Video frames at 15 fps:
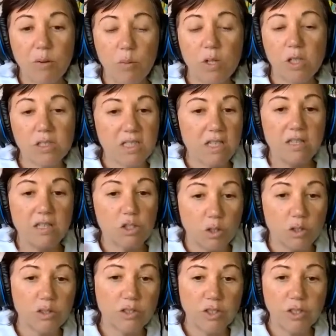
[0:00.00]
It works in the
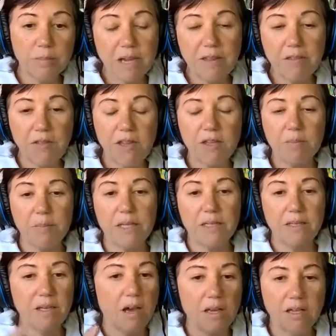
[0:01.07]
short term, I think,
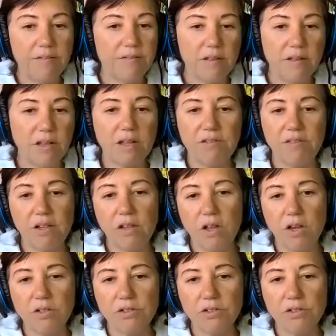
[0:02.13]
but not in the